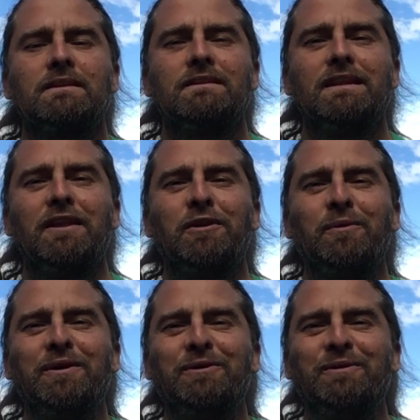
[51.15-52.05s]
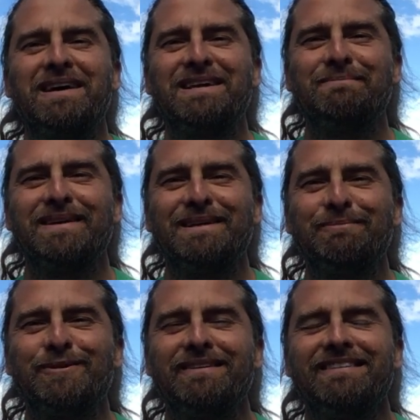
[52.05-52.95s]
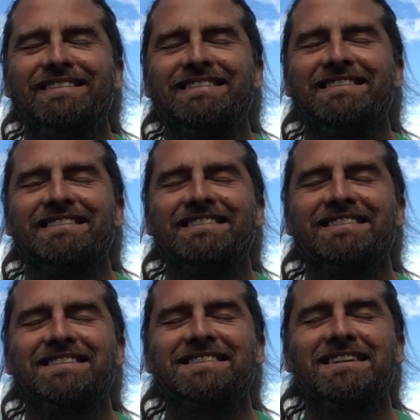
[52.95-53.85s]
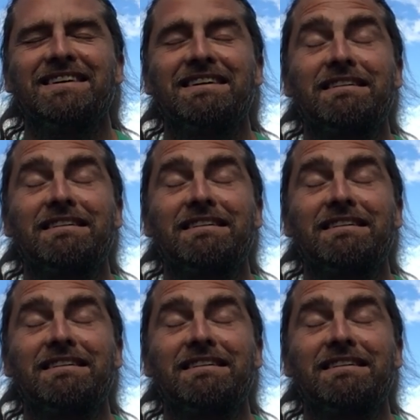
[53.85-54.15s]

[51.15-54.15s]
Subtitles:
not knowing who I am anymore. It's like